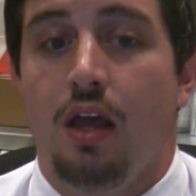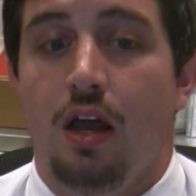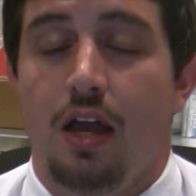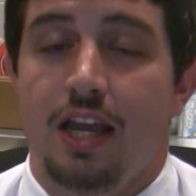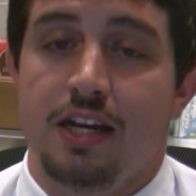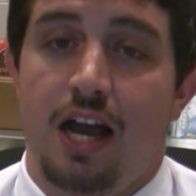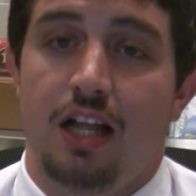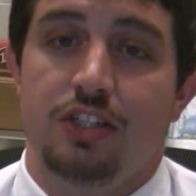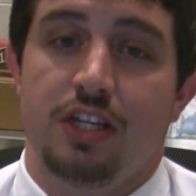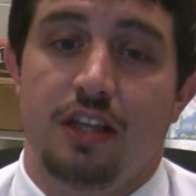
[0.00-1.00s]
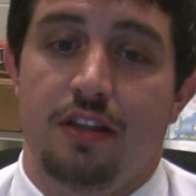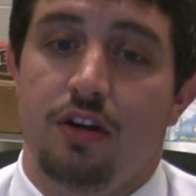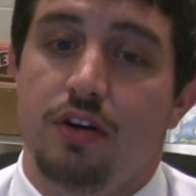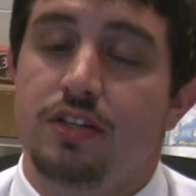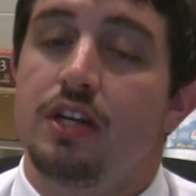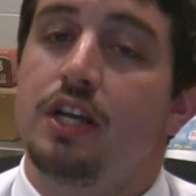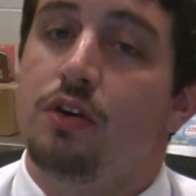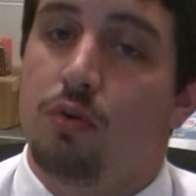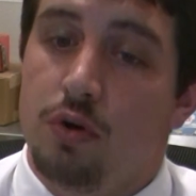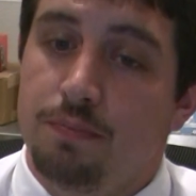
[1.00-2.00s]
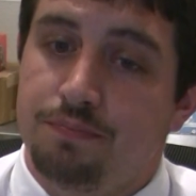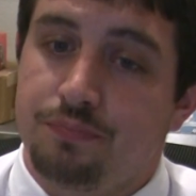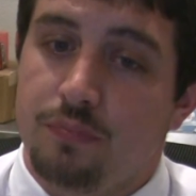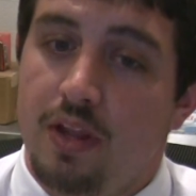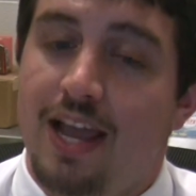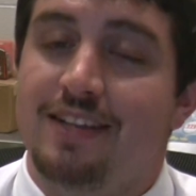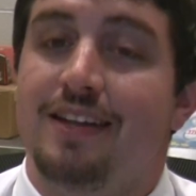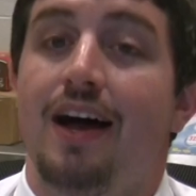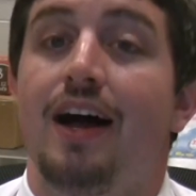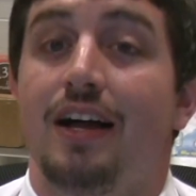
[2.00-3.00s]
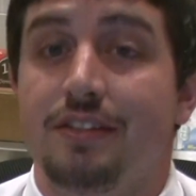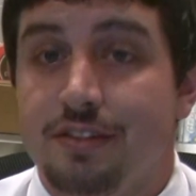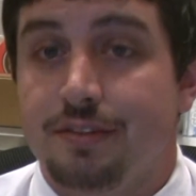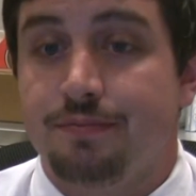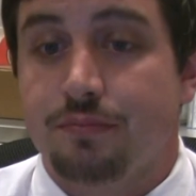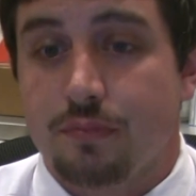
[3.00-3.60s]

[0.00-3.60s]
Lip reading: Acknowledging that there is an in-group as us,